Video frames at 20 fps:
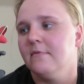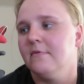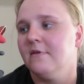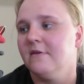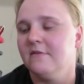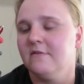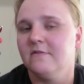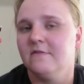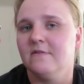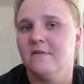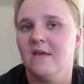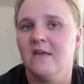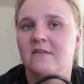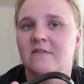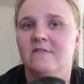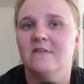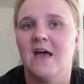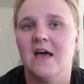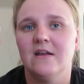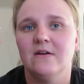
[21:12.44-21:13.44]
this
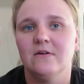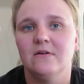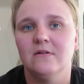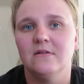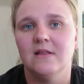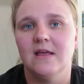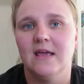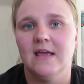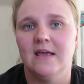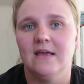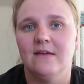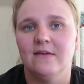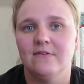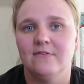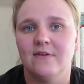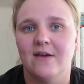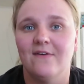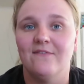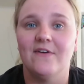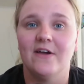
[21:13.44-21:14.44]
saddle
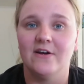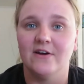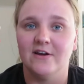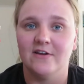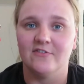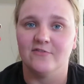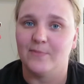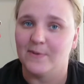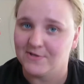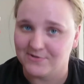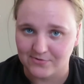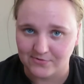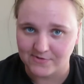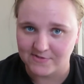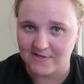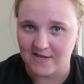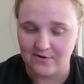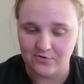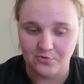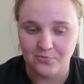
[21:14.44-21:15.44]
is a very special
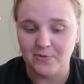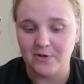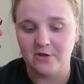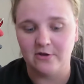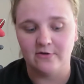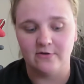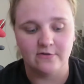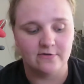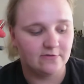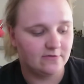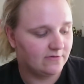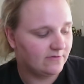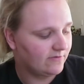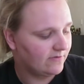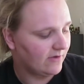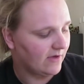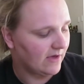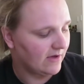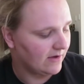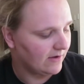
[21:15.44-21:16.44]
saddle
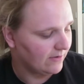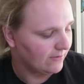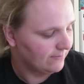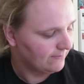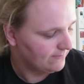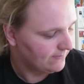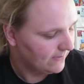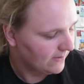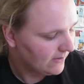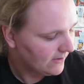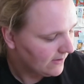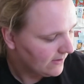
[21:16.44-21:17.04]
because um,